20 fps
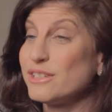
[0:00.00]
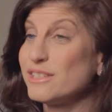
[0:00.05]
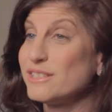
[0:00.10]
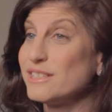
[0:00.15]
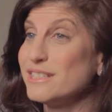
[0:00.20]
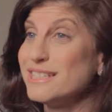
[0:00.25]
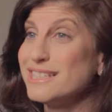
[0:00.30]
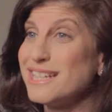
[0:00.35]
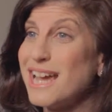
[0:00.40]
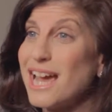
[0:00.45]
is
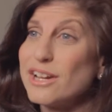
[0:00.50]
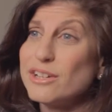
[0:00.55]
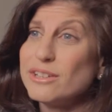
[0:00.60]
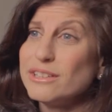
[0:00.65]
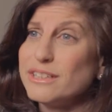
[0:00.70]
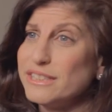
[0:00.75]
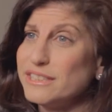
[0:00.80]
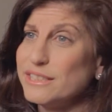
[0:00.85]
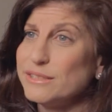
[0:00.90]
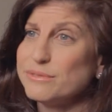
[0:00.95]

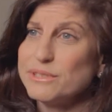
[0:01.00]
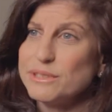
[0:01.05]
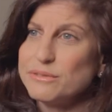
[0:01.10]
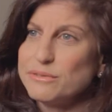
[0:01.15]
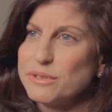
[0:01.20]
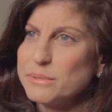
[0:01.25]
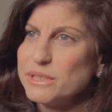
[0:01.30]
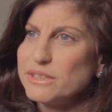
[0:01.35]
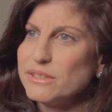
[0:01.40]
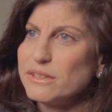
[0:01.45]
entirely different
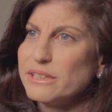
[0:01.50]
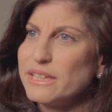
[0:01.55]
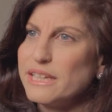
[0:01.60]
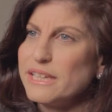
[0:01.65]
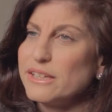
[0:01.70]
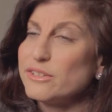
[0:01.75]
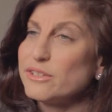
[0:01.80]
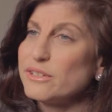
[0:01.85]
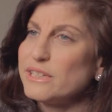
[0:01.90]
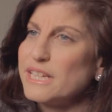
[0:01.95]
from adult
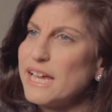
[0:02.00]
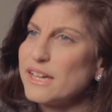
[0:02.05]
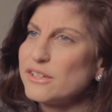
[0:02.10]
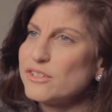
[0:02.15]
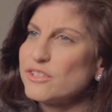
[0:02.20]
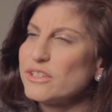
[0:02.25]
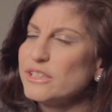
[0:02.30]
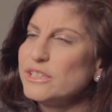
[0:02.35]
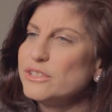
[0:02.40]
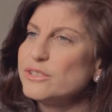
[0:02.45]
cancer. It
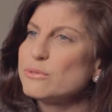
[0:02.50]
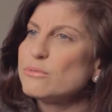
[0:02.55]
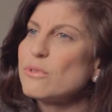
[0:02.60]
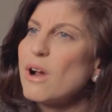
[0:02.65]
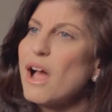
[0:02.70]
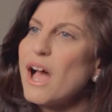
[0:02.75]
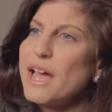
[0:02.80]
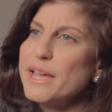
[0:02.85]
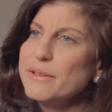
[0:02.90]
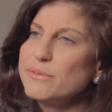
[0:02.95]
actually
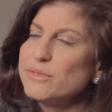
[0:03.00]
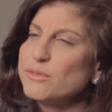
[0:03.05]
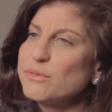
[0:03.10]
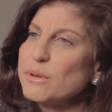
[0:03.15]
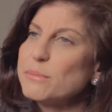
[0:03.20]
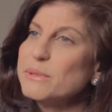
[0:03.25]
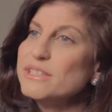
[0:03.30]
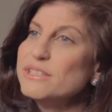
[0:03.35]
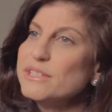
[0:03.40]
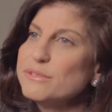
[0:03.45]
derives
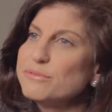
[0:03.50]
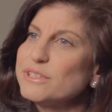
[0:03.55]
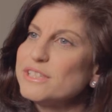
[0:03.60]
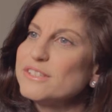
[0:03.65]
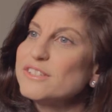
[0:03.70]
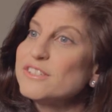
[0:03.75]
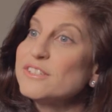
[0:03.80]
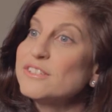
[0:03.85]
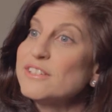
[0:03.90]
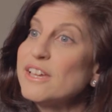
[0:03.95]
from a
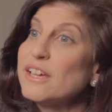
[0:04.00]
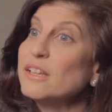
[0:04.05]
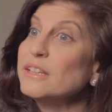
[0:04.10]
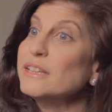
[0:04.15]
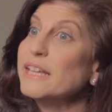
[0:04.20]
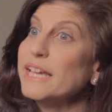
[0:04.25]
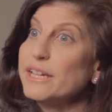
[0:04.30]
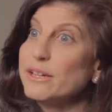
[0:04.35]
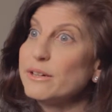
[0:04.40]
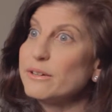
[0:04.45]
different cell
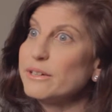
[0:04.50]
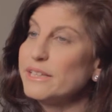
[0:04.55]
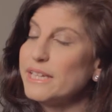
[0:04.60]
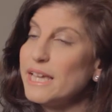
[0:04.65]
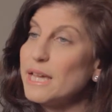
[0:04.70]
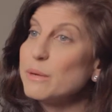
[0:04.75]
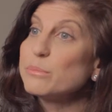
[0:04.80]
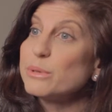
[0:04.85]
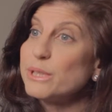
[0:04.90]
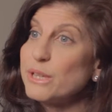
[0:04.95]
layer in the
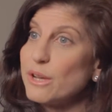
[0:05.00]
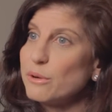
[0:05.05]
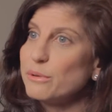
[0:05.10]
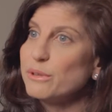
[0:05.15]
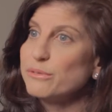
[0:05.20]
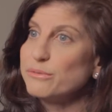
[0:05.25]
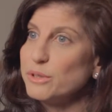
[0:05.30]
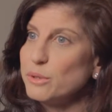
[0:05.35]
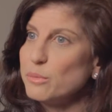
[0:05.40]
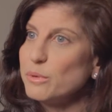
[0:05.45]
embryo,
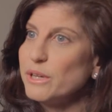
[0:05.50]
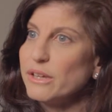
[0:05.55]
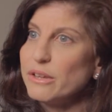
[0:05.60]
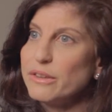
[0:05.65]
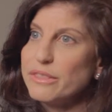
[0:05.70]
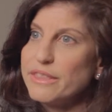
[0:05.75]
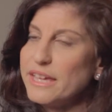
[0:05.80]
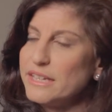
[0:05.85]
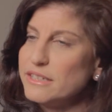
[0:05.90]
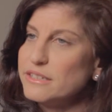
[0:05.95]
if you
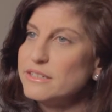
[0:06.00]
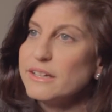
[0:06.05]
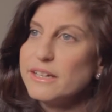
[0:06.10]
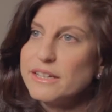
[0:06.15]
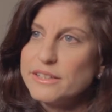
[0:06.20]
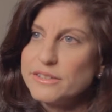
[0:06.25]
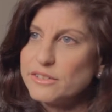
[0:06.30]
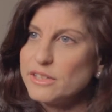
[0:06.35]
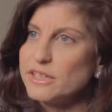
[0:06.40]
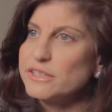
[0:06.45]
will, than
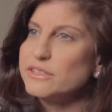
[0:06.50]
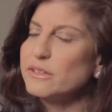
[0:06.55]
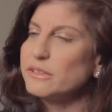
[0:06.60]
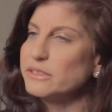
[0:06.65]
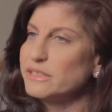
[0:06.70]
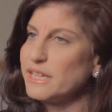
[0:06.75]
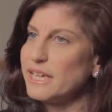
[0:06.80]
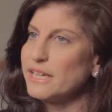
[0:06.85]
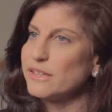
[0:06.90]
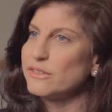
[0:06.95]
does
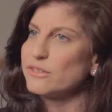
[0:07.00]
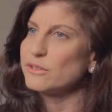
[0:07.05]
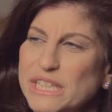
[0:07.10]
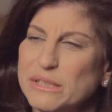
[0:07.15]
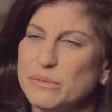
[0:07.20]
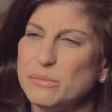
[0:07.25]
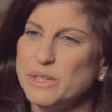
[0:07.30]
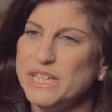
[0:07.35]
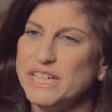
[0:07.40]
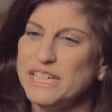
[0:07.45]
adult cancer.
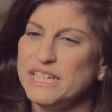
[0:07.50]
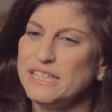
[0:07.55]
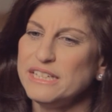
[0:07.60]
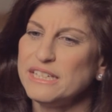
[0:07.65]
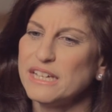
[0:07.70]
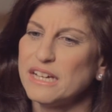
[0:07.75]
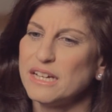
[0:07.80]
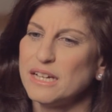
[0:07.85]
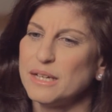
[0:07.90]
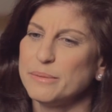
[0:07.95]

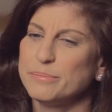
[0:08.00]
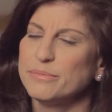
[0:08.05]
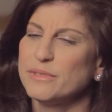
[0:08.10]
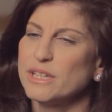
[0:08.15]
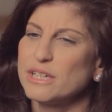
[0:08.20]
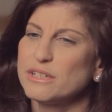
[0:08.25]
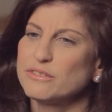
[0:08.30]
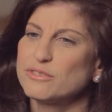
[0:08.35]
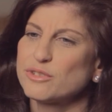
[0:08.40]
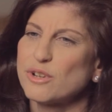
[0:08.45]
We
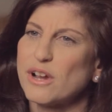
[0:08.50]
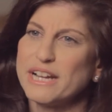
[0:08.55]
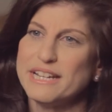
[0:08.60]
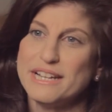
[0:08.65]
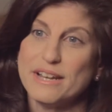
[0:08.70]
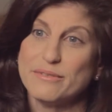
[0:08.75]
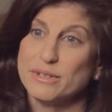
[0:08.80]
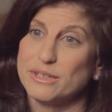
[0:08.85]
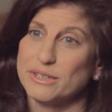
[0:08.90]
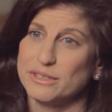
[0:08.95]
try
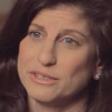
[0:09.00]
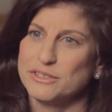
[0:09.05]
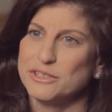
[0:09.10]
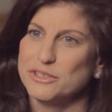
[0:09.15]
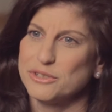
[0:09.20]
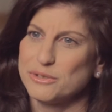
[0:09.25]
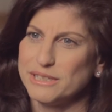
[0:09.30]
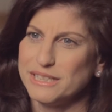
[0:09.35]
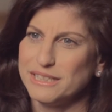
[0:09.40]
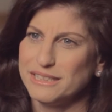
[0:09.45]
never to
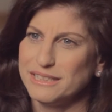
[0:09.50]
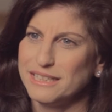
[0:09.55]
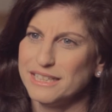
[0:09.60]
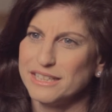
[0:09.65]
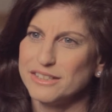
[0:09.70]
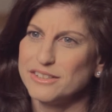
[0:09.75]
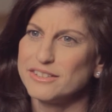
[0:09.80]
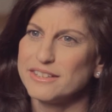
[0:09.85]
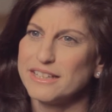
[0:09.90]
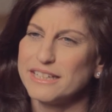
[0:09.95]
treat
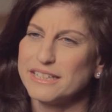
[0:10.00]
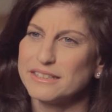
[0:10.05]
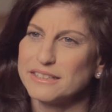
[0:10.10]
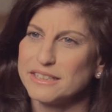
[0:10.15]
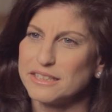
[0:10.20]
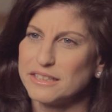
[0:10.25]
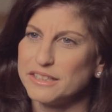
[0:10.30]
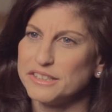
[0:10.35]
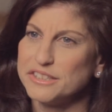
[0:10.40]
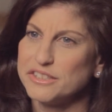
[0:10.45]
kids like
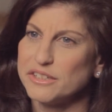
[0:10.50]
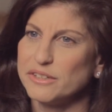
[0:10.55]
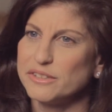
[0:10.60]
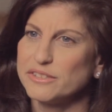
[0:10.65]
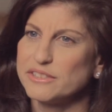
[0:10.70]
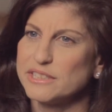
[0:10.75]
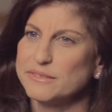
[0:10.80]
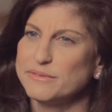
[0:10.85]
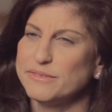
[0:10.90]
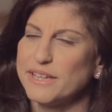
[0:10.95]
little
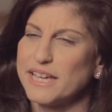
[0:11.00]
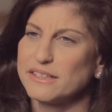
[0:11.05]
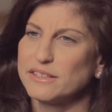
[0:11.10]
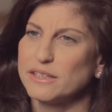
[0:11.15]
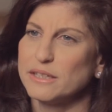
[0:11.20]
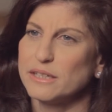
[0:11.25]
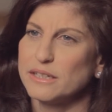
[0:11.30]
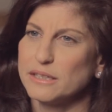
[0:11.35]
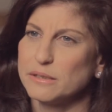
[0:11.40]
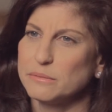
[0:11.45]
adults. In fact,
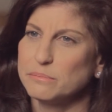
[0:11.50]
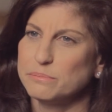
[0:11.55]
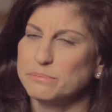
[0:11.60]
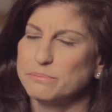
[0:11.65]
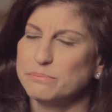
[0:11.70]
the